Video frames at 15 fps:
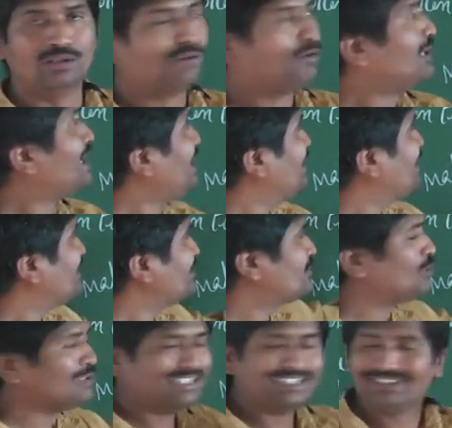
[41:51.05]
Okay,
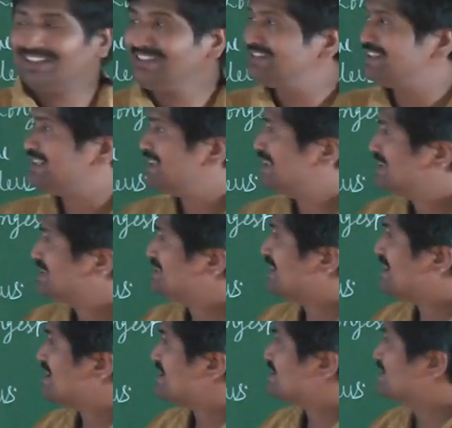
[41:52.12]
so this is
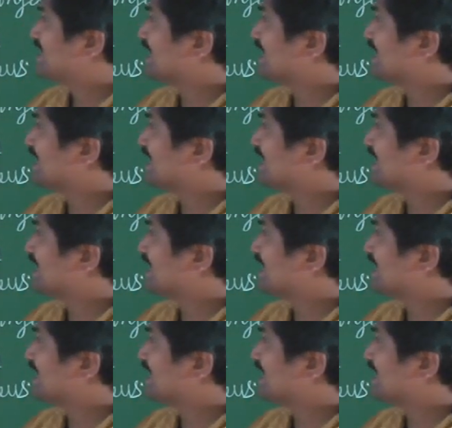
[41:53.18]
the